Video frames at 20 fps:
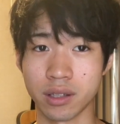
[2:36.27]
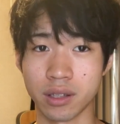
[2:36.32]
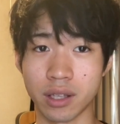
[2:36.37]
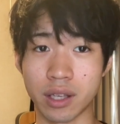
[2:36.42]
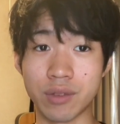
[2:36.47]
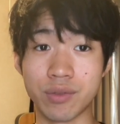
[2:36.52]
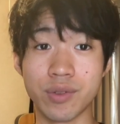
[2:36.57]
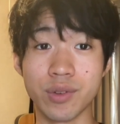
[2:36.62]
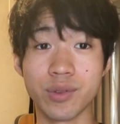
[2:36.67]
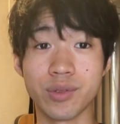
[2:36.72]

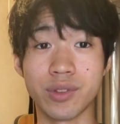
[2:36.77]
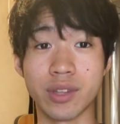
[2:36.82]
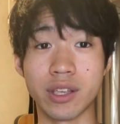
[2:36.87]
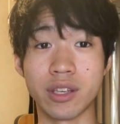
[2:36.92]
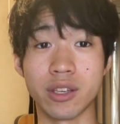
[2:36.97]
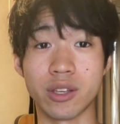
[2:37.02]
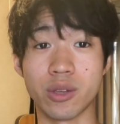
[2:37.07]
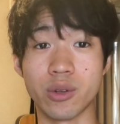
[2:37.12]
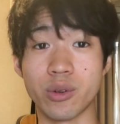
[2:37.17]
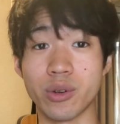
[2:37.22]
If you
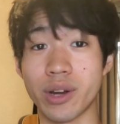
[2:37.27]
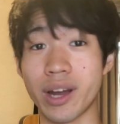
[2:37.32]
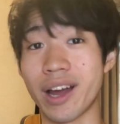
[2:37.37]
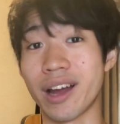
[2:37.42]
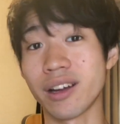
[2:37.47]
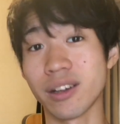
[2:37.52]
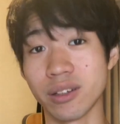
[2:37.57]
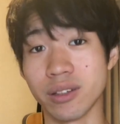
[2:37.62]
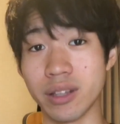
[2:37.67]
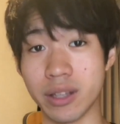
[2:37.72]
think you're
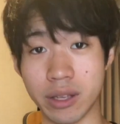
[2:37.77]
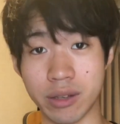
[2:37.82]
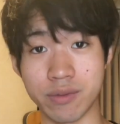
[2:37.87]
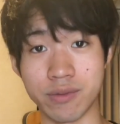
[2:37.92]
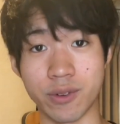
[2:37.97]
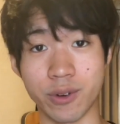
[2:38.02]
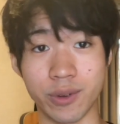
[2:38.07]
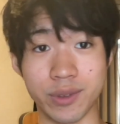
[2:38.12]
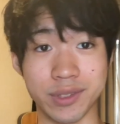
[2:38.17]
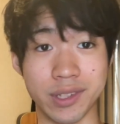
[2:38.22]
ugly,
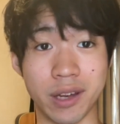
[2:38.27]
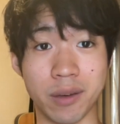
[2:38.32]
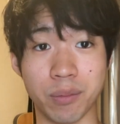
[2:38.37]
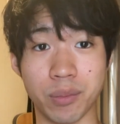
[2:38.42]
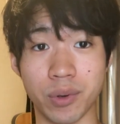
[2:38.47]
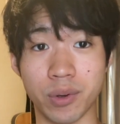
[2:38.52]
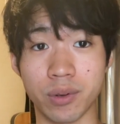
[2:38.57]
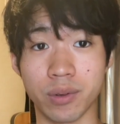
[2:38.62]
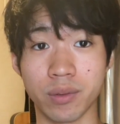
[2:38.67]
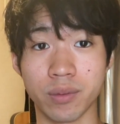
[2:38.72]
for
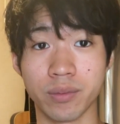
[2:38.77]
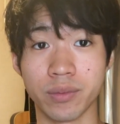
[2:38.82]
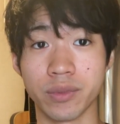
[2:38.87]
example,